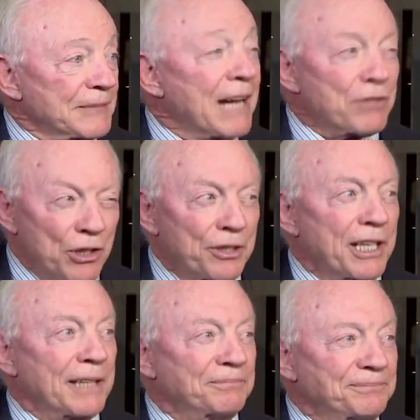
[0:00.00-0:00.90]
I've earned
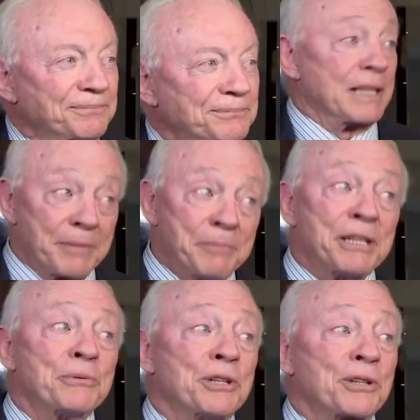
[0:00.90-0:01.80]
that. But let me
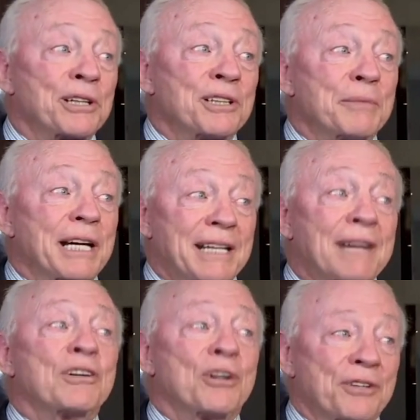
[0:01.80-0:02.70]
be real clear about it.
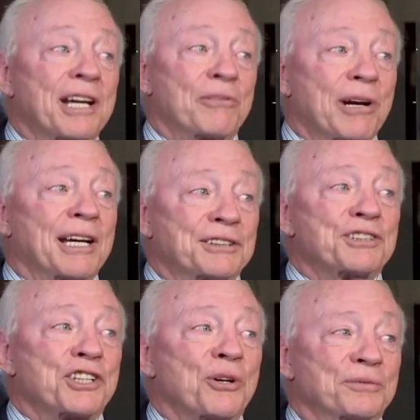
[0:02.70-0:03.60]
I've earned that right
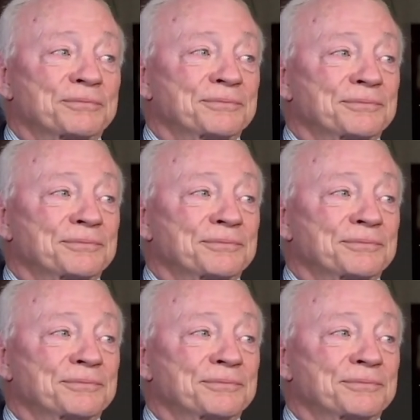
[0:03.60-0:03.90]
to joke.